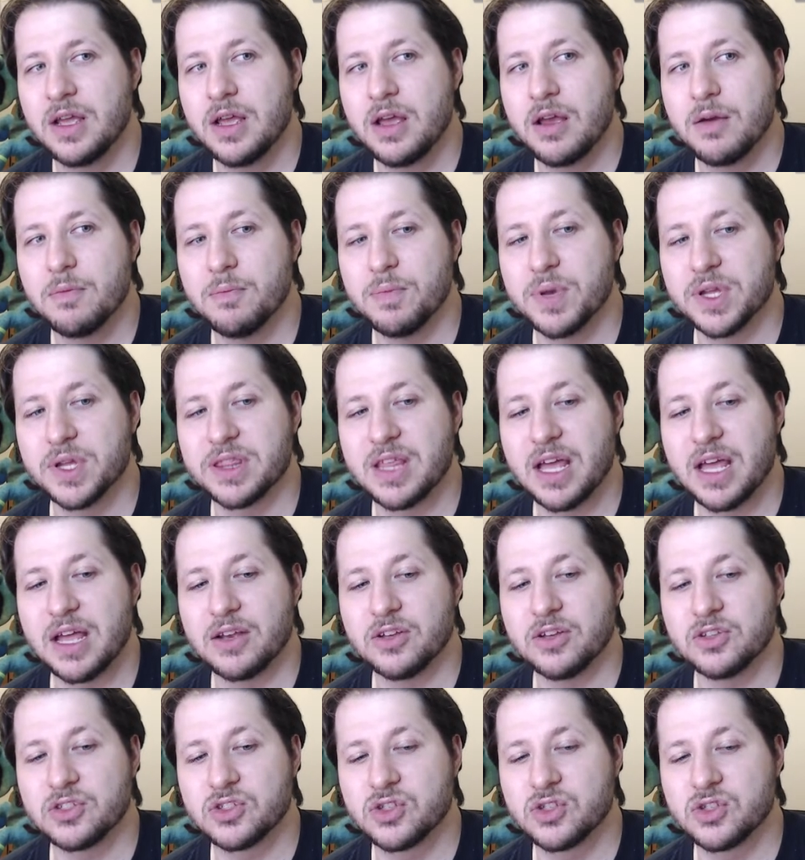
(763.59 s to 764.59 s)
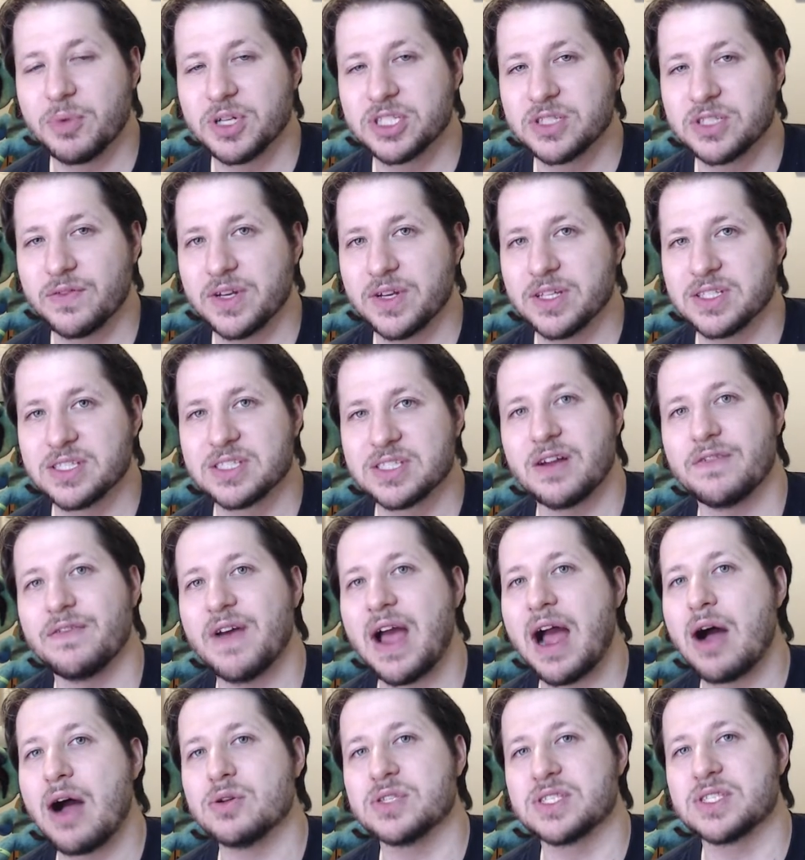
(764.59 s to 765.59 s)
but then so much of it is stuff
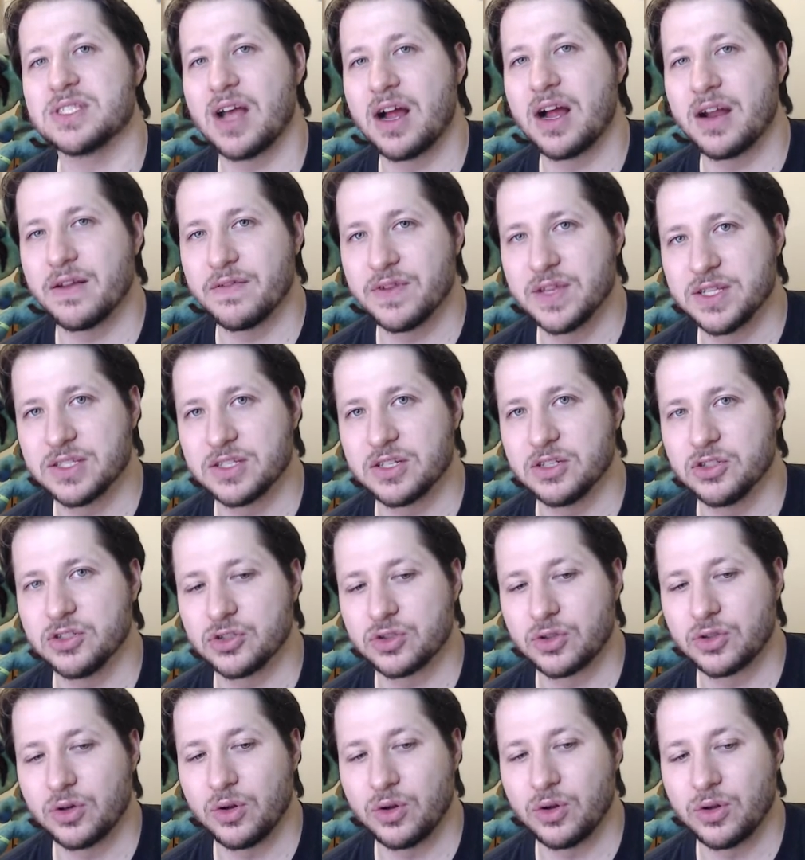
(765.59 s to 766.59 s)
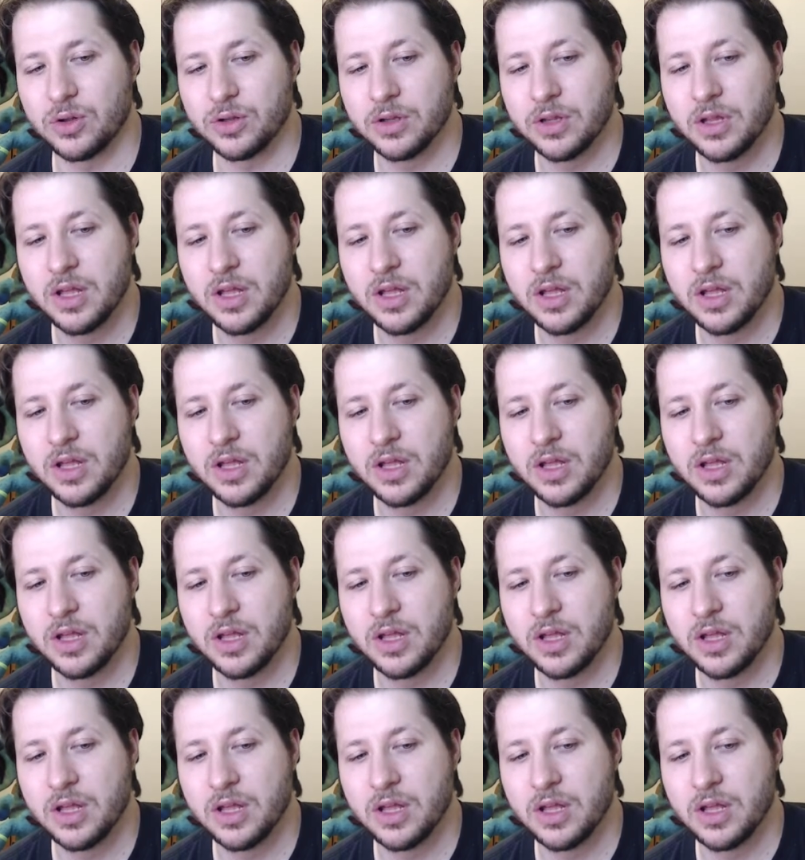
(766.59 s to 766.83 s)
outside of his control.